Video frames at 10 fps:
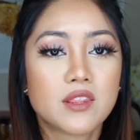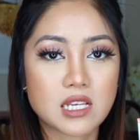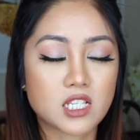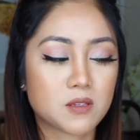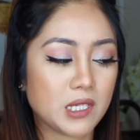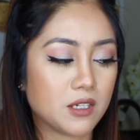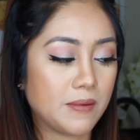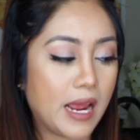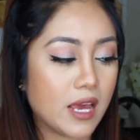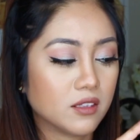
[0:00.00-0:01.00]
This is with the
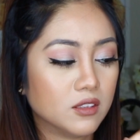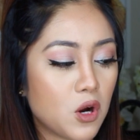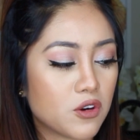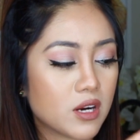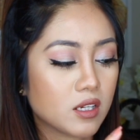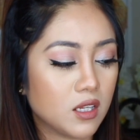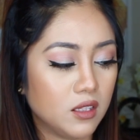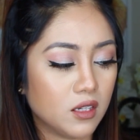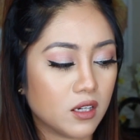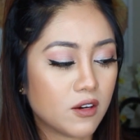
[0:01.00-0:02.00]
brand Laura
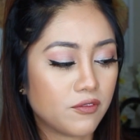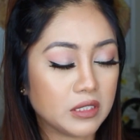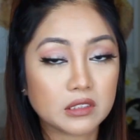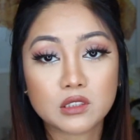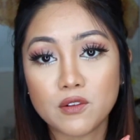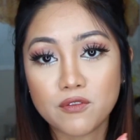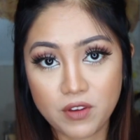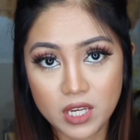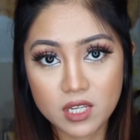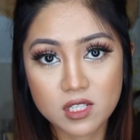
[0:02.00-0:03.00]
Geller Filter
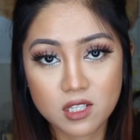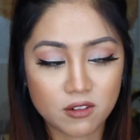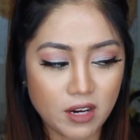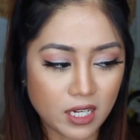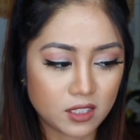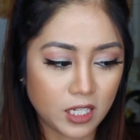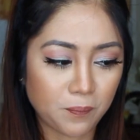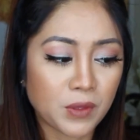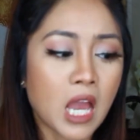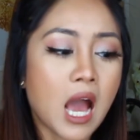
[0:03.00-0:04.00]
Fix
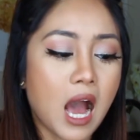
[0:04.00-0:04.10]
Correcting.